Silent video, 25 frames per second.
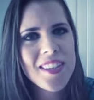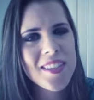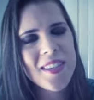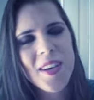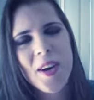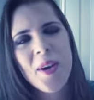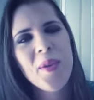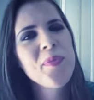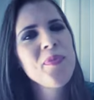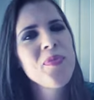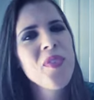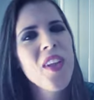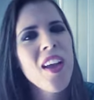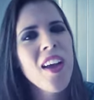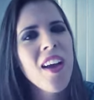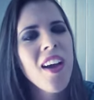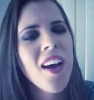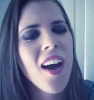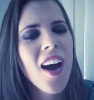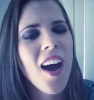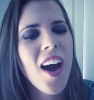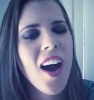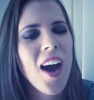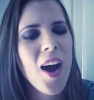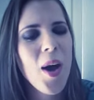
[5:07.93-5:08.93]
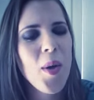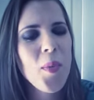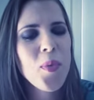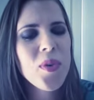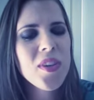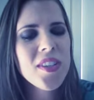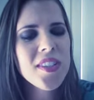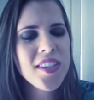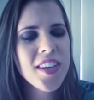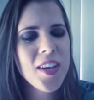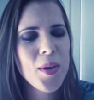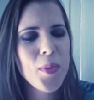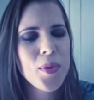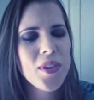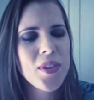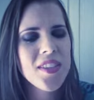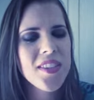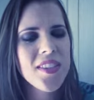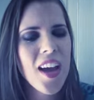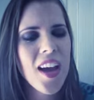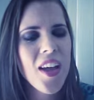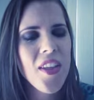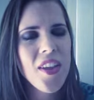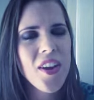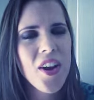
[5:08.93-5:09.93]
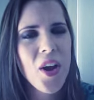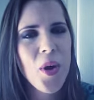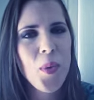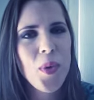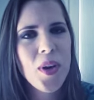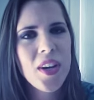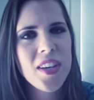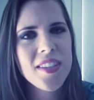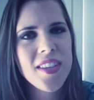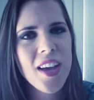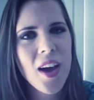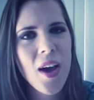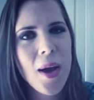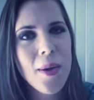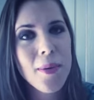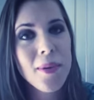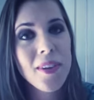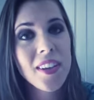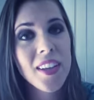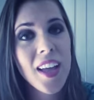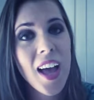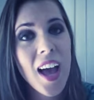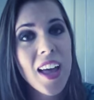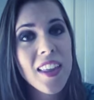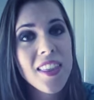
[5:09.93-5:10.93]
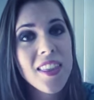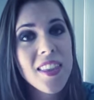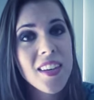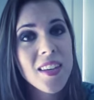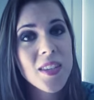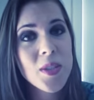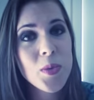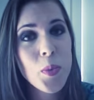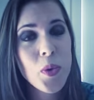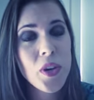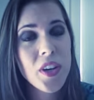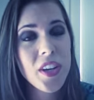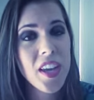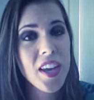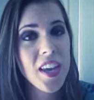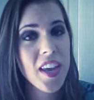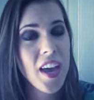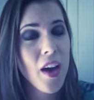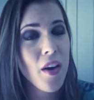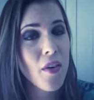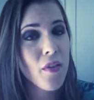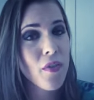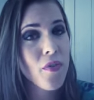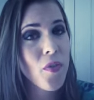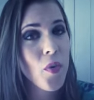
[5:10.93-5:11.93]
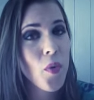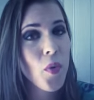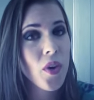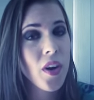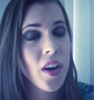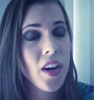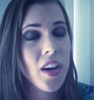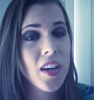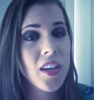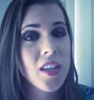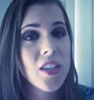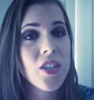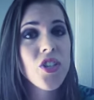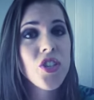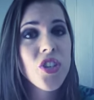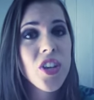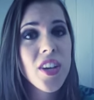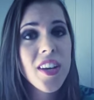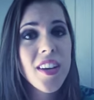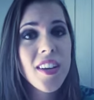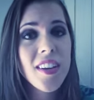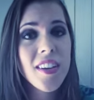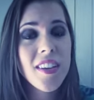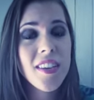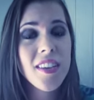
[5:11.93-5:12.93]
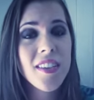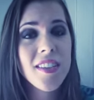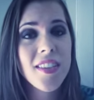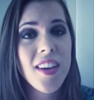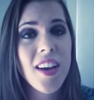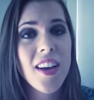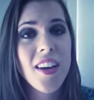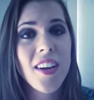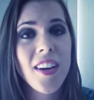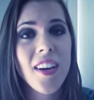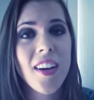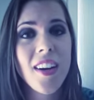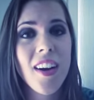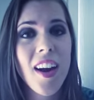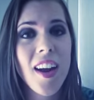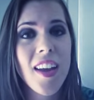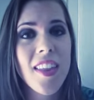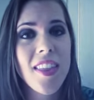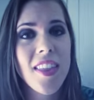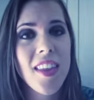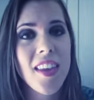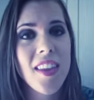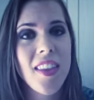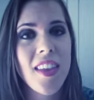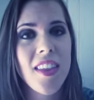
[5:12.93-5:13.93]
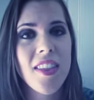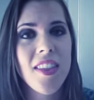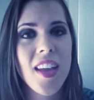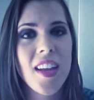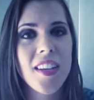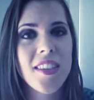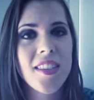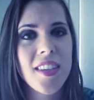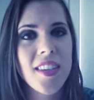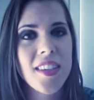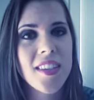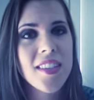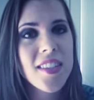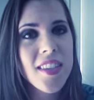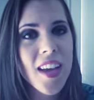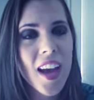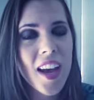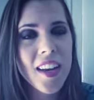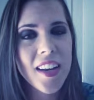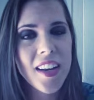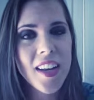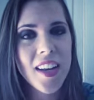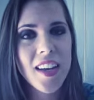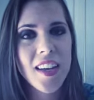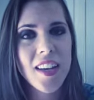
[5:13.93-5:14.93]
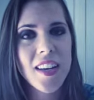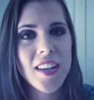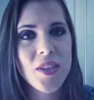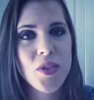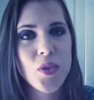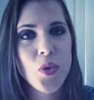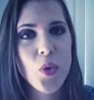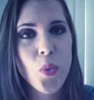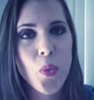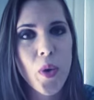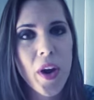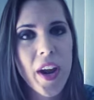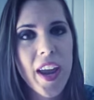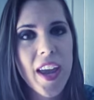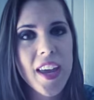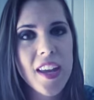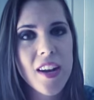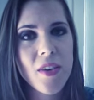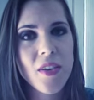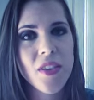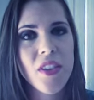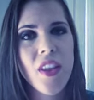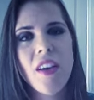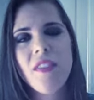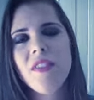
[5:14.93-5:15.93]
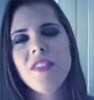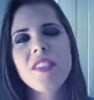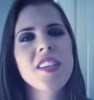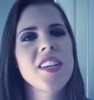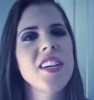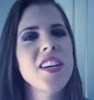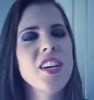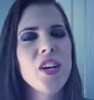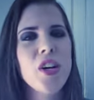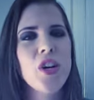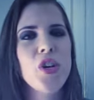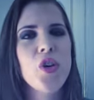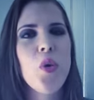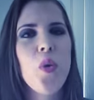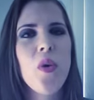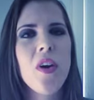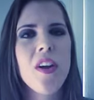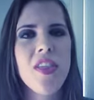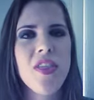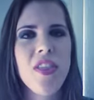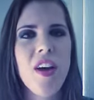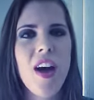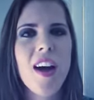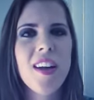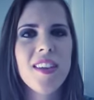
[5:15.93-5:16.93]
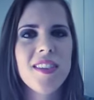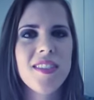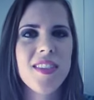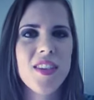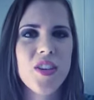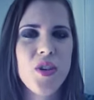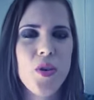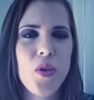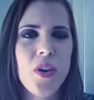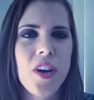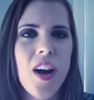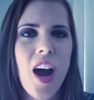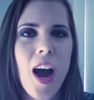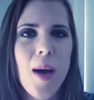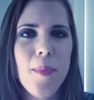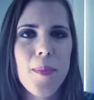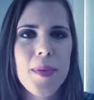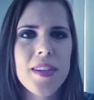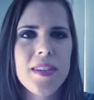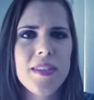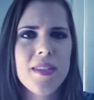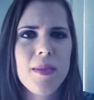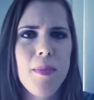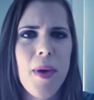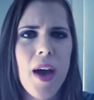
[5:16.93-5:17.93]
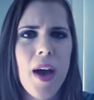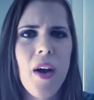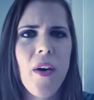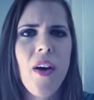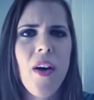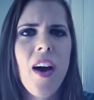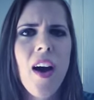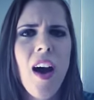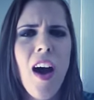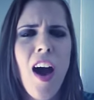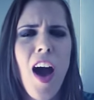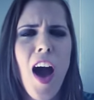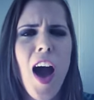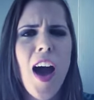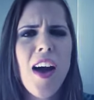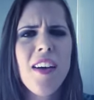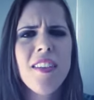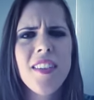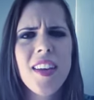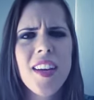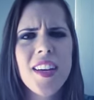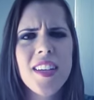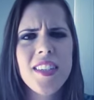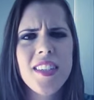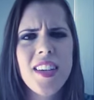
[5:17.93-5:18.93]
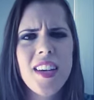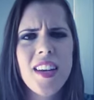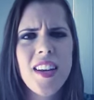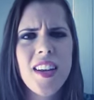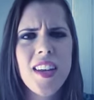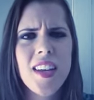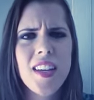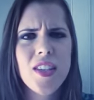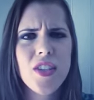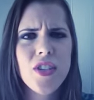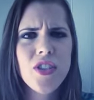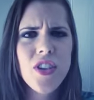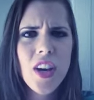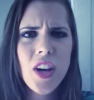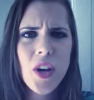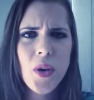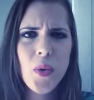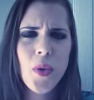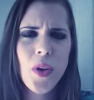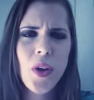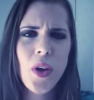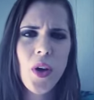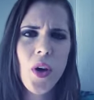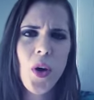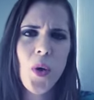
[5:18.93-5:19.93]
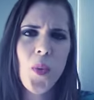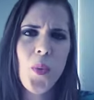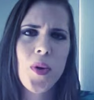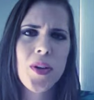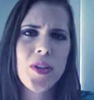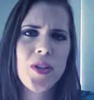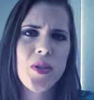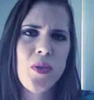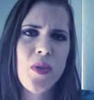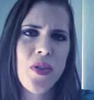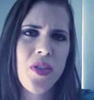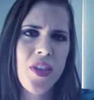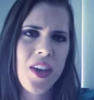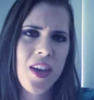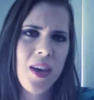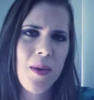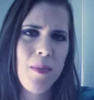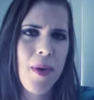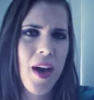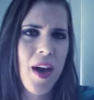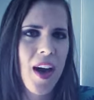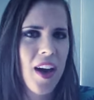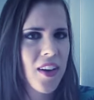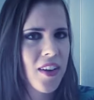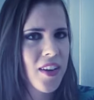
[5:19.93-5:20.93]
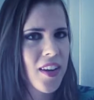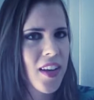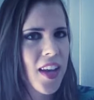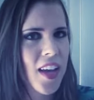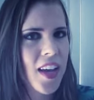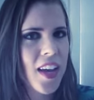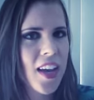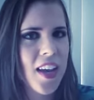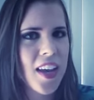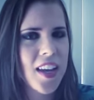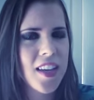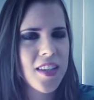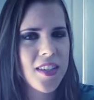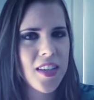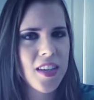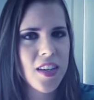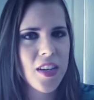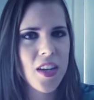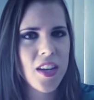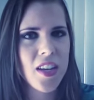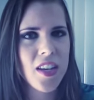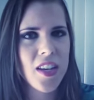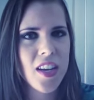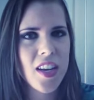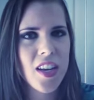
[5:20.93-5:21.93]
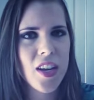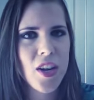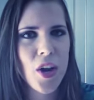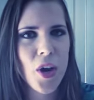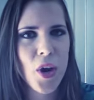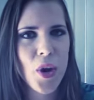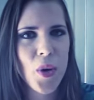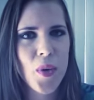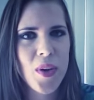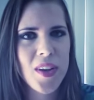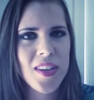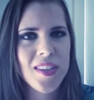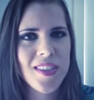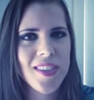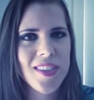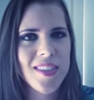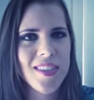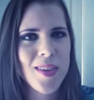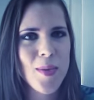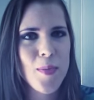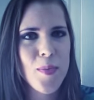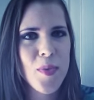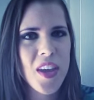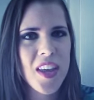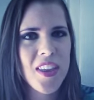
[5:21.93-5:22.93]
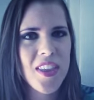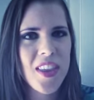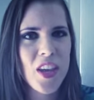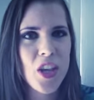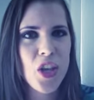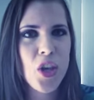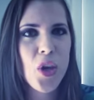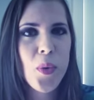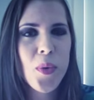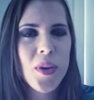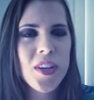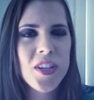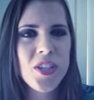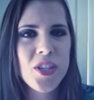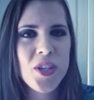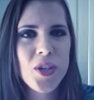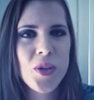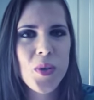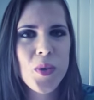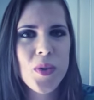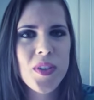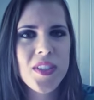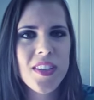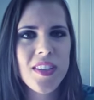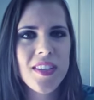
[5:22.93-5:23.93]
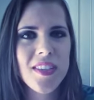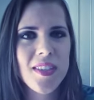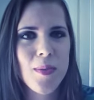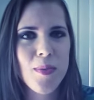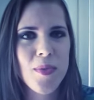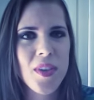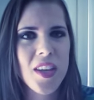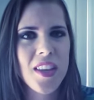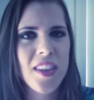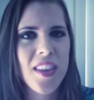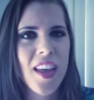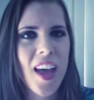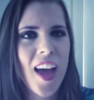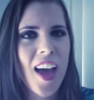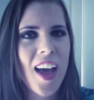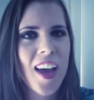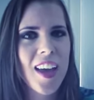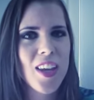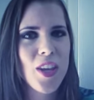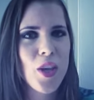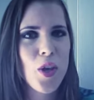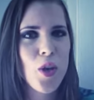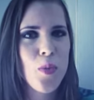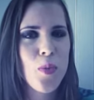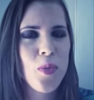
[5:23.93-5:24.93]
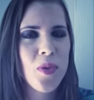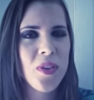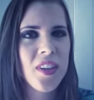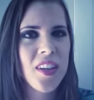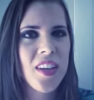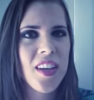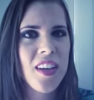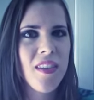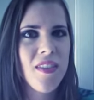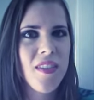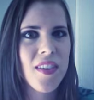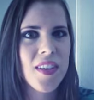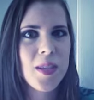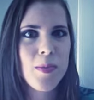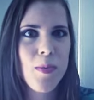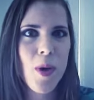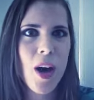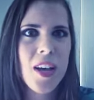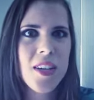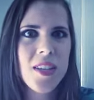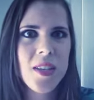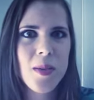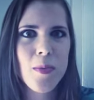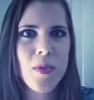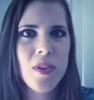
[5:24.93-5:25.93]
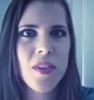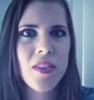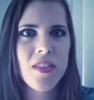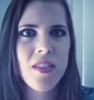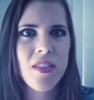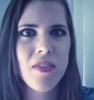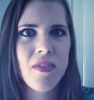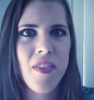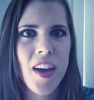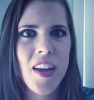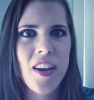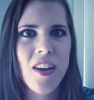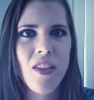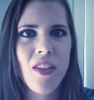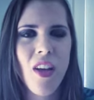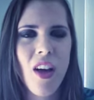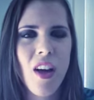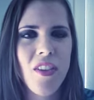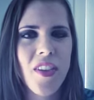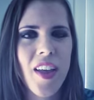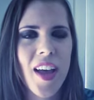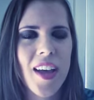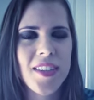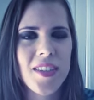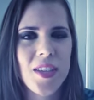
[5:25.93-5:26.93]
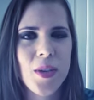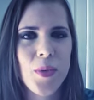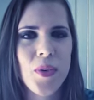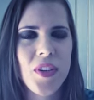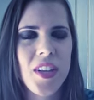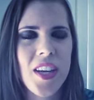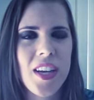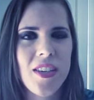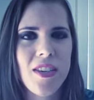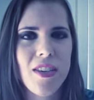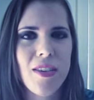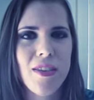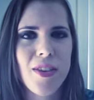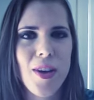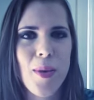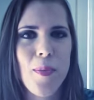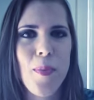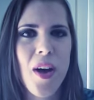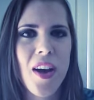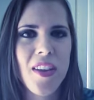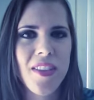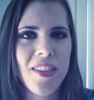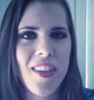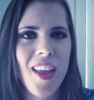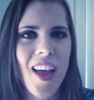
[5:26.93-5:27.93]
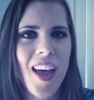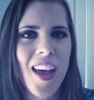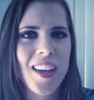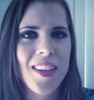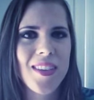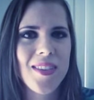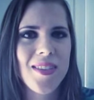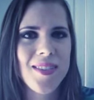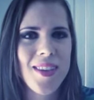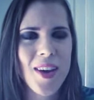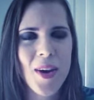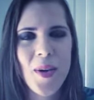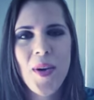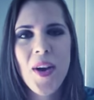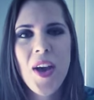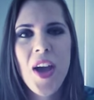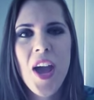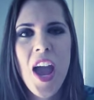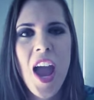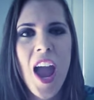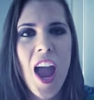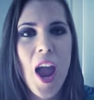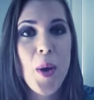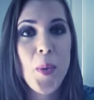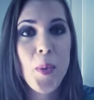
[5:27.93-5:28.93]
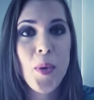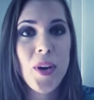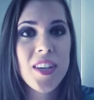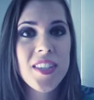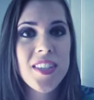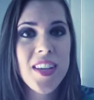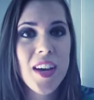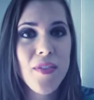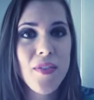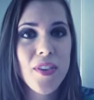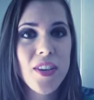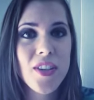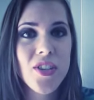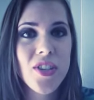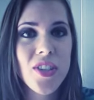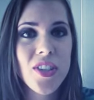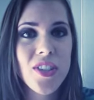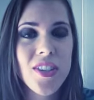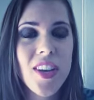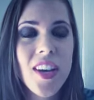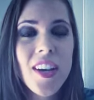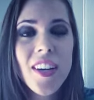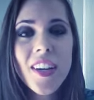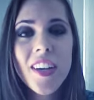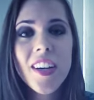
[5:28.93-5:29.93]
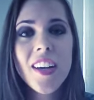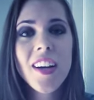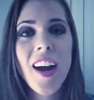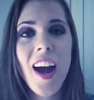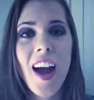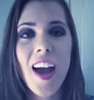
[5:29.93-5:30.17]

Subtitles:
So we'll see how that all works out. I'm glad that it's working out for Jill Duggar. I think that that's exciting and it's great, and I'd love to hear your thoughts and your comments about online dating in general, what you think about it. Is it, you know, is it something that you would do? Is it something that you believe is possible to find a long-lasting relationship online? So it worked out for Jill Duggar.